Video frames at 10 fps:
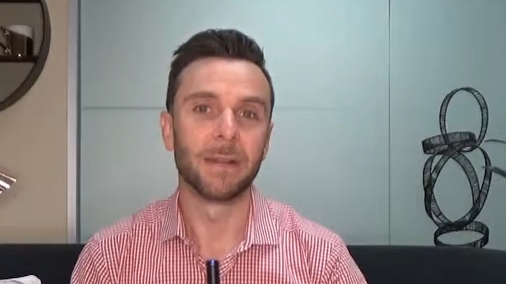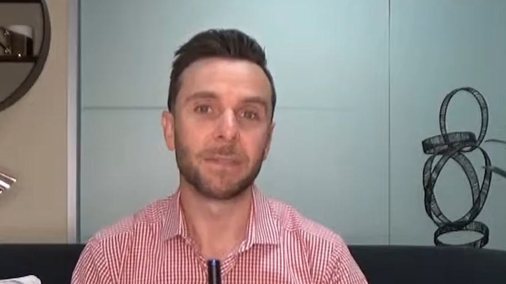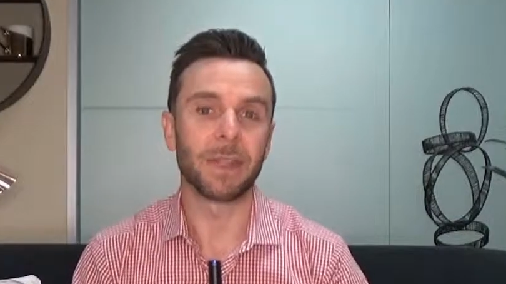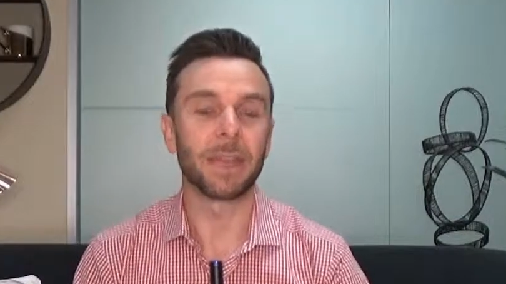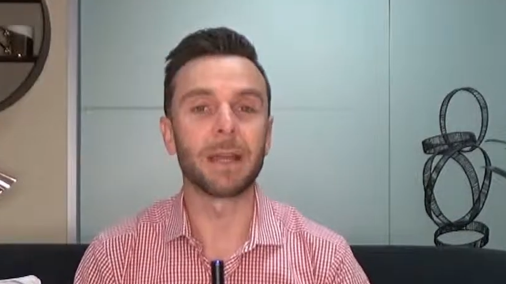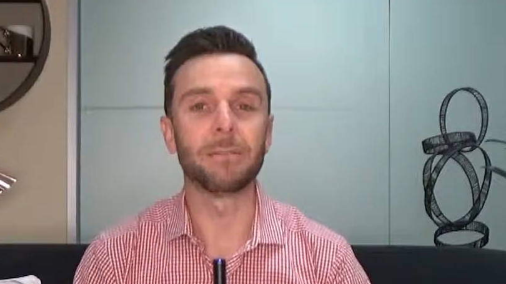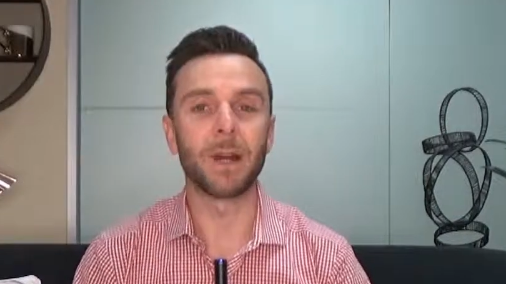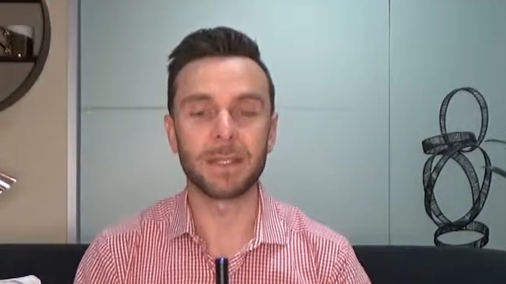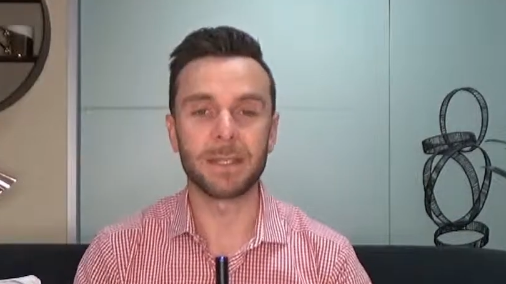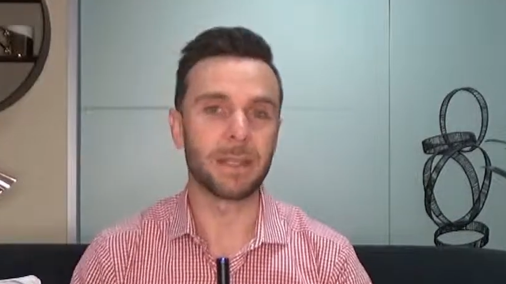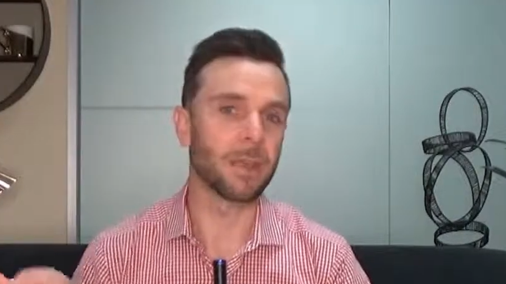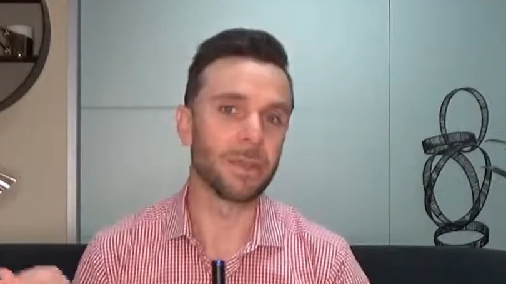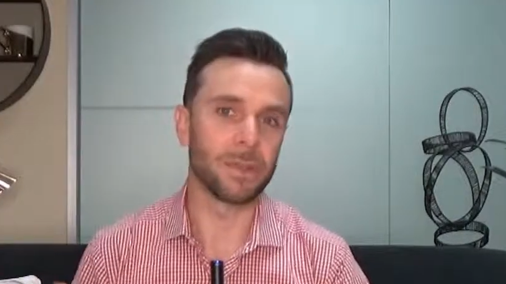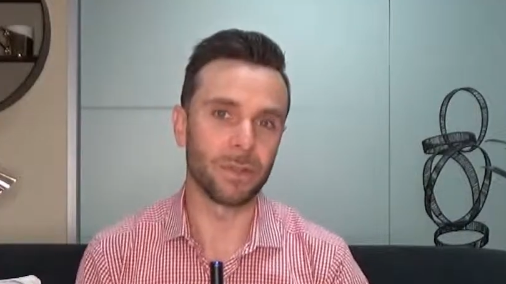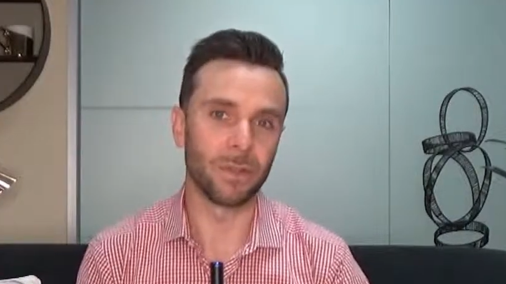that might stem
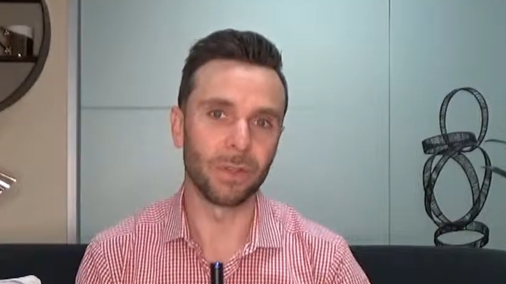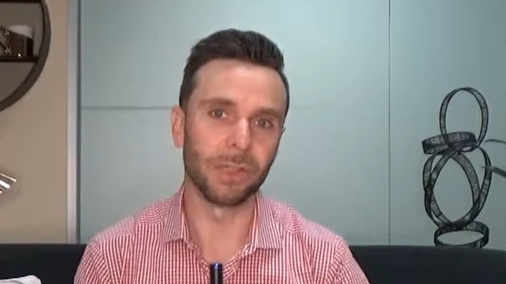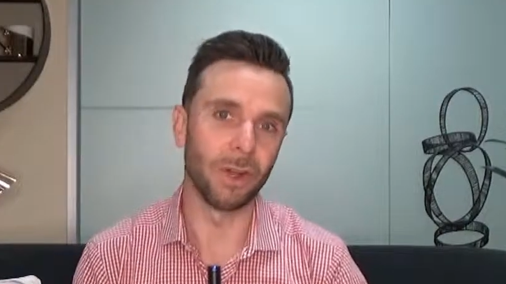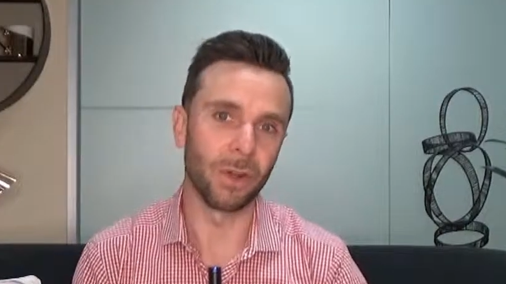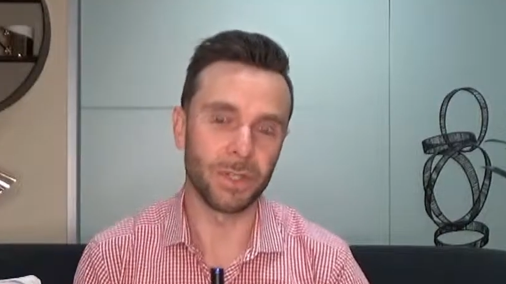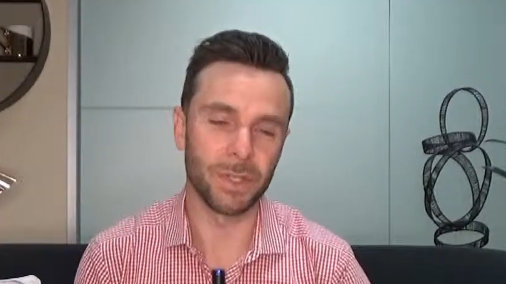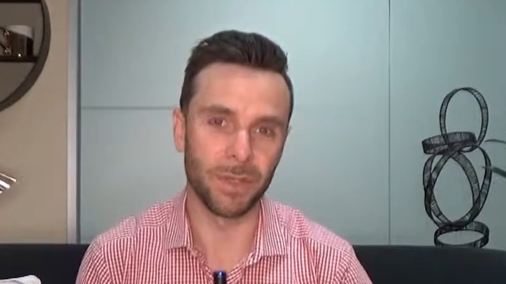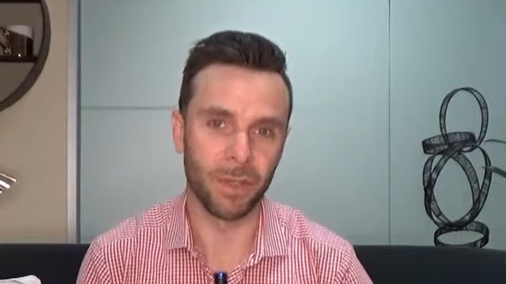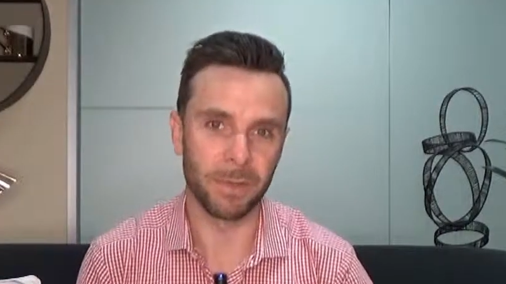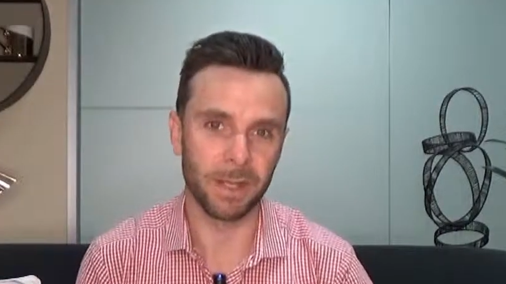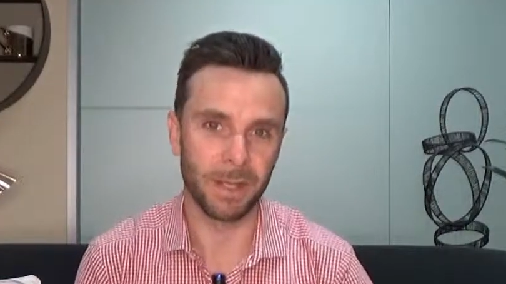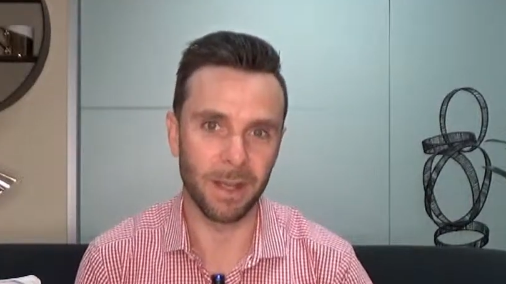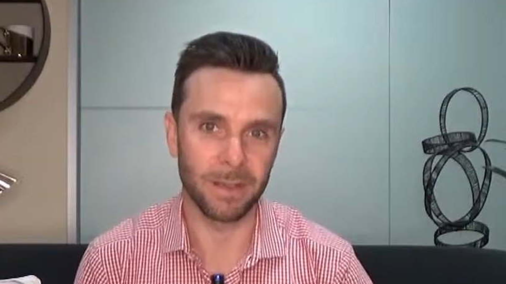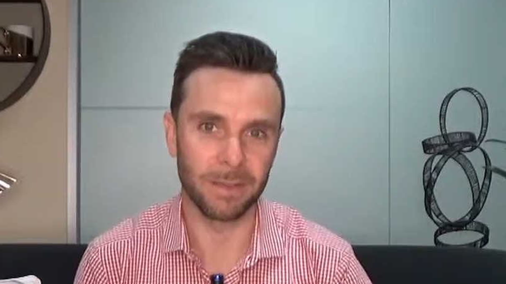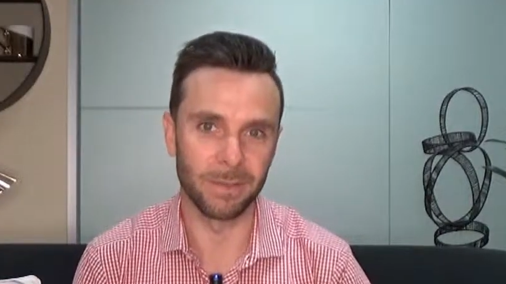into long-term
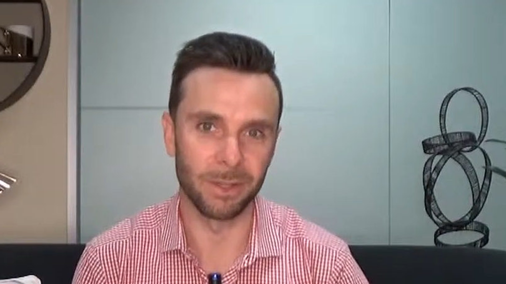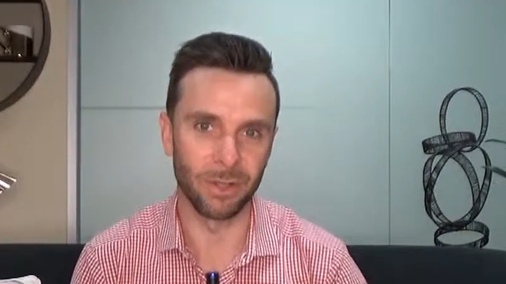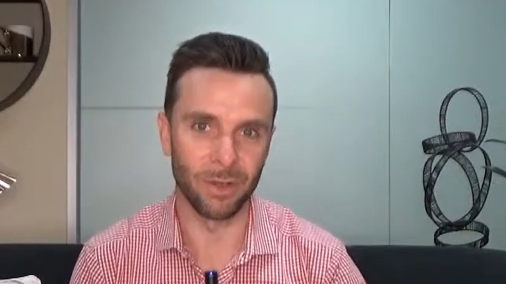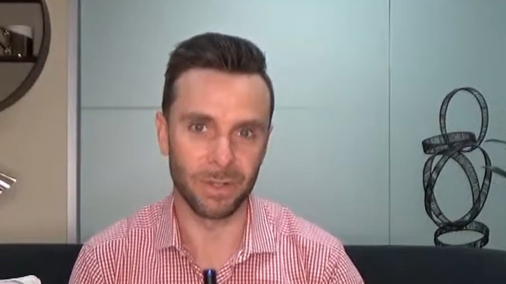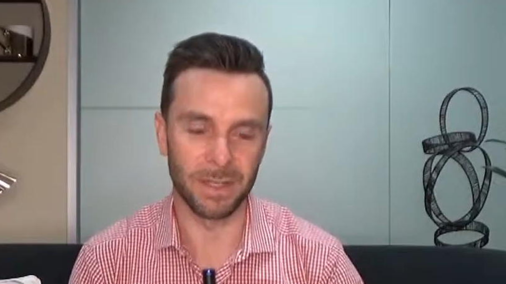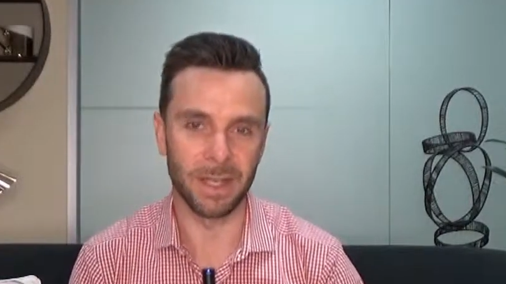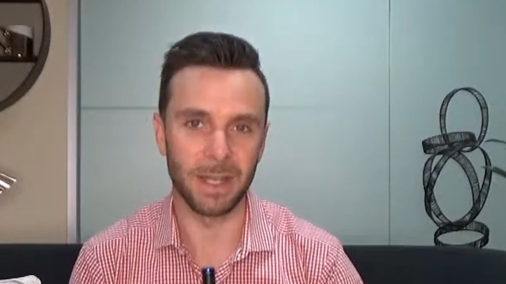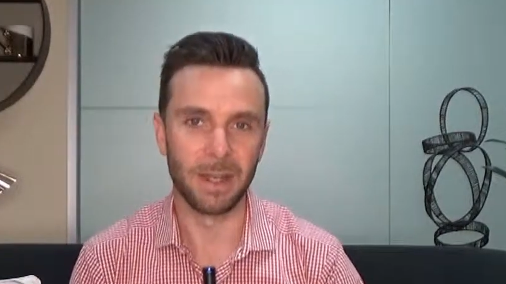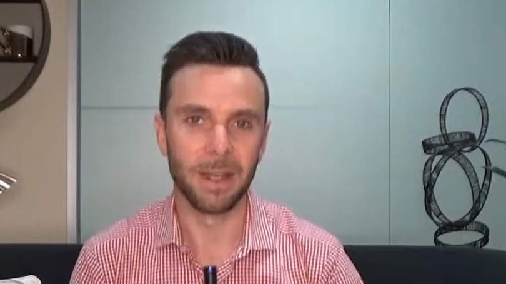customer loyalty.